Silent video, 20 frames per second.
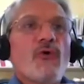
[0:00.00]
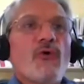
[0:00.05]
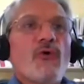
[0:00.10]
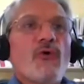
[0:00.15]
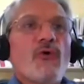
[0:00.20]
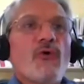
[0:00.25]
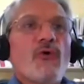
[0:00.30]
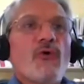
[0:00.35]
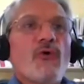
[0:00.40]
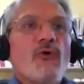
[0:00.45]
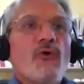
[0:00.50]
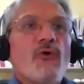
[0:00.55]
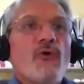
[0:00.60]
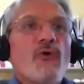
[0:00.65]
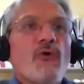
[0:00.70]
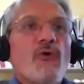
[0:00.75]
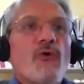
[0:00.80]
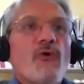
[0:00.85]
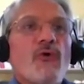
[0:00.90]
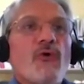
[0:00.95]
types,
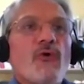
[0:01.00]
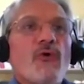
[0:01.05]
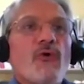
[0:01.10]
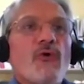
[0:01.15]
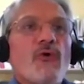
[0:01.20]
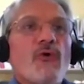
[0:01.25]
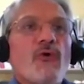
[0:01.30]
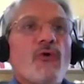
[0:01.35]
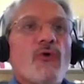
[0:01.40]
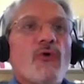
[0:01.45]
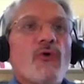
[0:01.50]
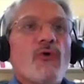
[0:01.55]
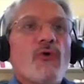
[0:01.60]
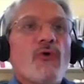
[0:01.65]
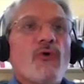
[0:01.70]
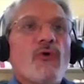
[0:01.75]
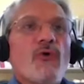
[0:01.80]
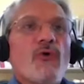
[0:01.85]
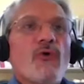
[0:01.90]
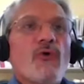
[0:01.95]
four processes to
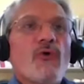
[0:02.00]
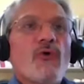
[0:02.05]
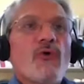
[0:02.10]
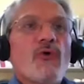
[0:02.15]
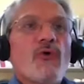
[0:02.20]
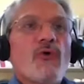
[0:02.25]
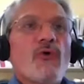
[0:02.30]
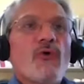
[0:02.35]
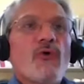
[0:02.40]
review.